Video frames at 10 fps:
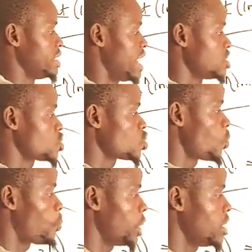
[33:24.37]
then
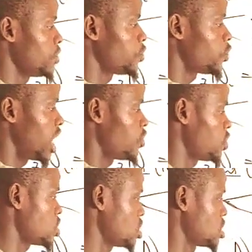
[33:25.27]
2p5,
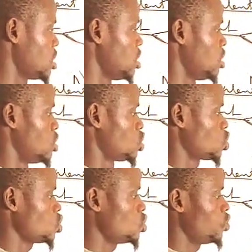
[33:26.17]
which is
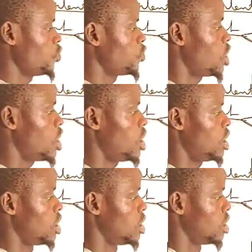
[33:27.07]
2,
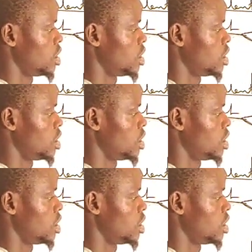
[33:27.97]
4.